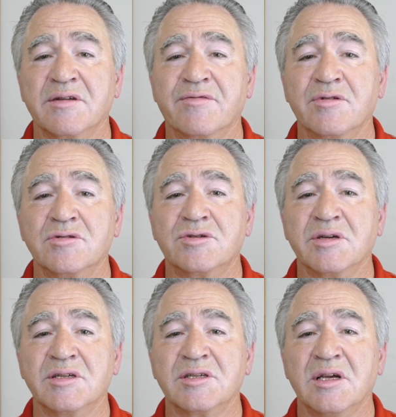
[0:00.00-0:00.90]
and fruit
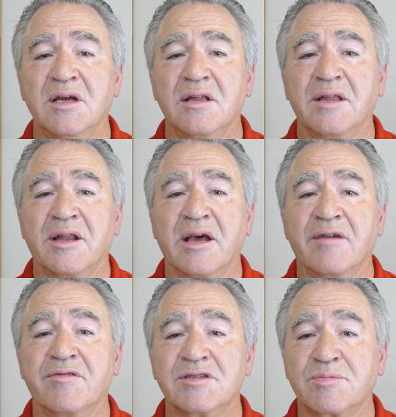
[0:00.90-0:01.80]
trees that
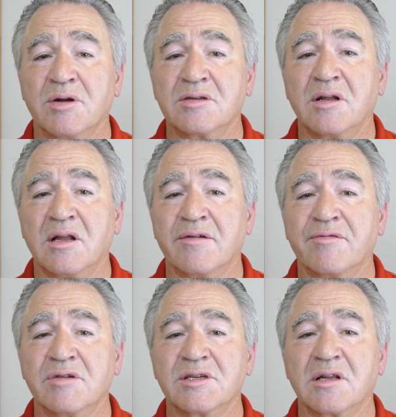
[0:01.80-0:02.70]
have sprung to life
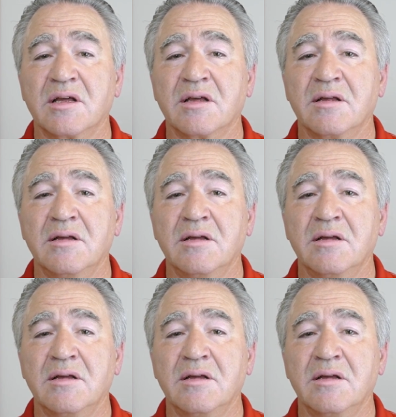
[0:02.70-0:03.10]
recently,